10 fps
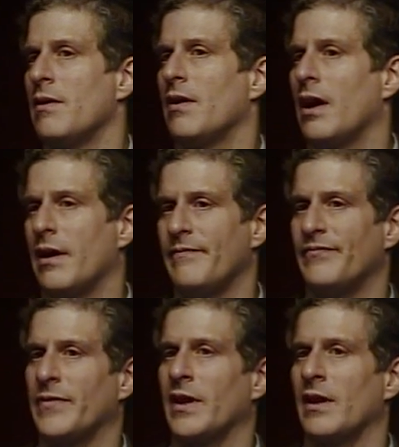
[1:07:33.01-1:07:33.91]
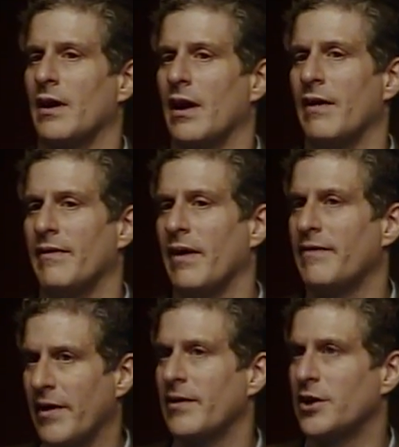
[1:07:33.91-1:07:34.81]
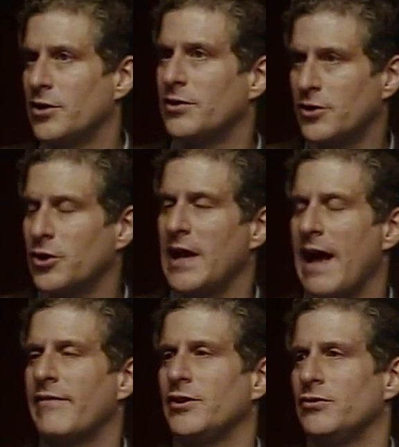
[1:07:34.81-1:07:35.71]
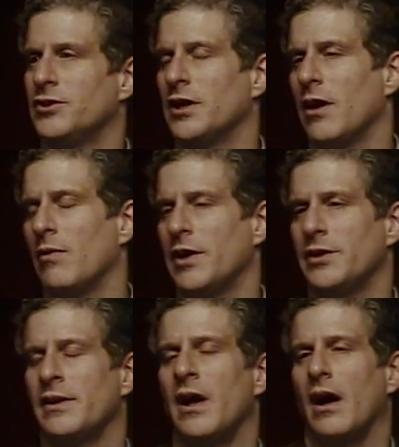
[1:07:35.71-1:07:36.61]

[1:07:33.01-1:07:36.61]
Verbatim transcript: um, a, a, very good avenue to go on.